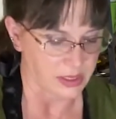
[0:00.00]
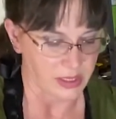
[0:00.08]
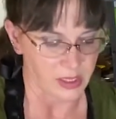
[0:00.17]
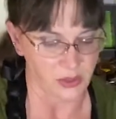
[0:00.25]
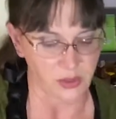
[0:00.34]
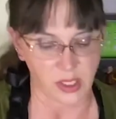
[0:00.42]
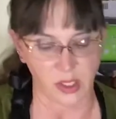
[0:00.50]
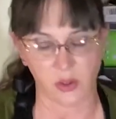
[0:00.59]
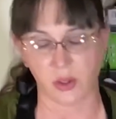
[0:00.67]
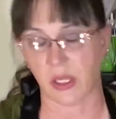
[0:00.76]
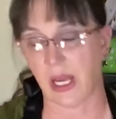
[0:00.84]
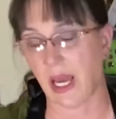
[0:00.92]
an ingredient you
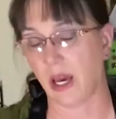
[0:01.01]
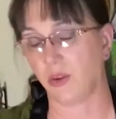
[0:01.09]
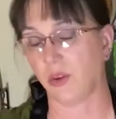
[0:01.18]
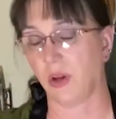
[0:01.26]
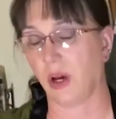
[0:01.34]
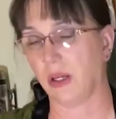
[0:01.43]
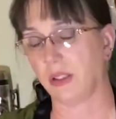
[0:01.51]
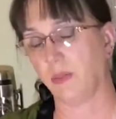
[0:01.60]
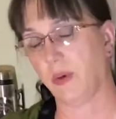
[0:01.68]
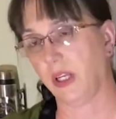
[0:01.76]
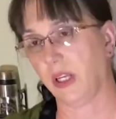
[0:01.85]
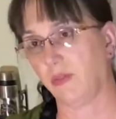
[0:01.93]
can add or not,
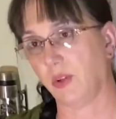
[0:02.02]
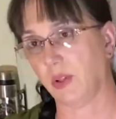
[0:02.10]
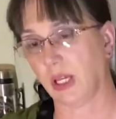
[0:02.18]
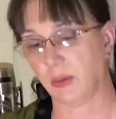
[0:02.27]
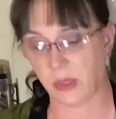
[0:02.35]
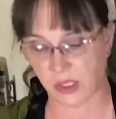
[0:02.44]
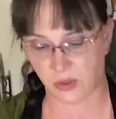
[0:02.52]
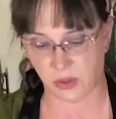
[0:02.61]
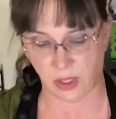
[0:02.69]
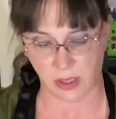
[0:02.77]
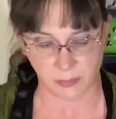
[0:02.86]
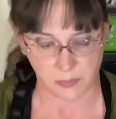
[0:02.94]
depending if you like mint or not.